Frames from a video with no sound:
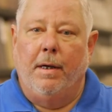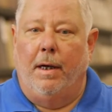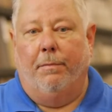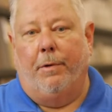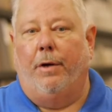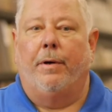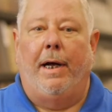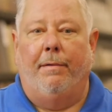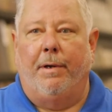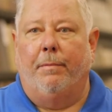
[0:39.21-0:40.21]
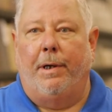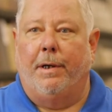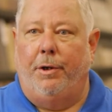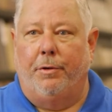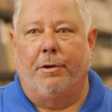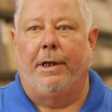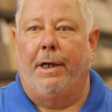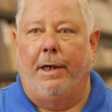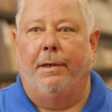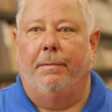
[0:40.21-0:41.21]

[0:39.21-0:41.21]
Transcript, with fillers: And if we don't have it, we can usually get it.